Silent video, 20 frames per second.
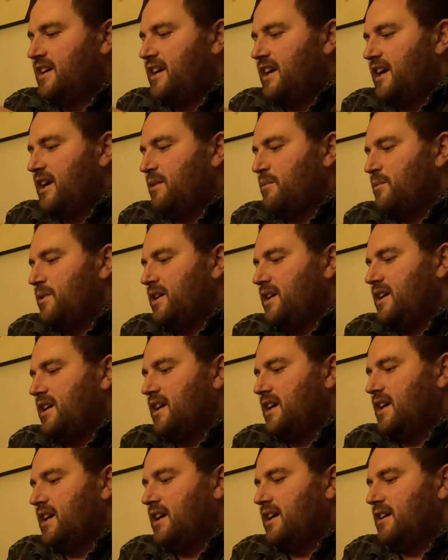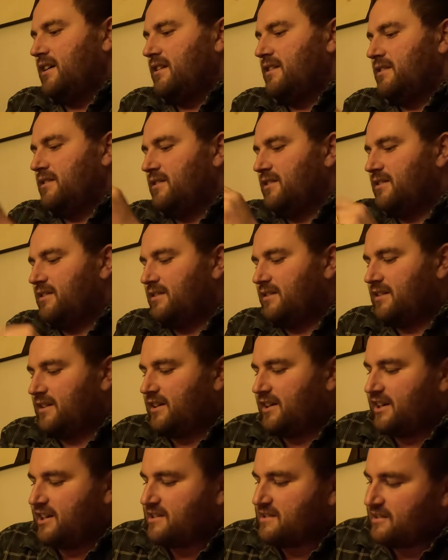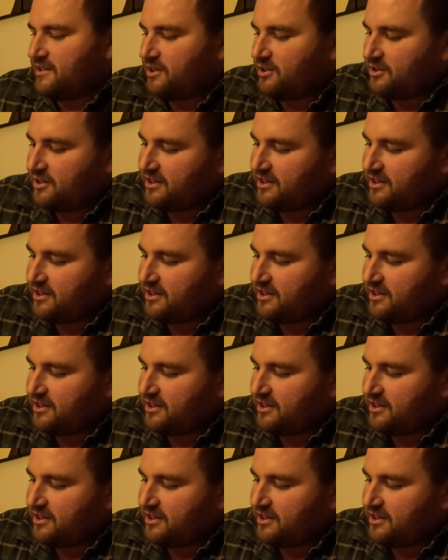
and we I guess load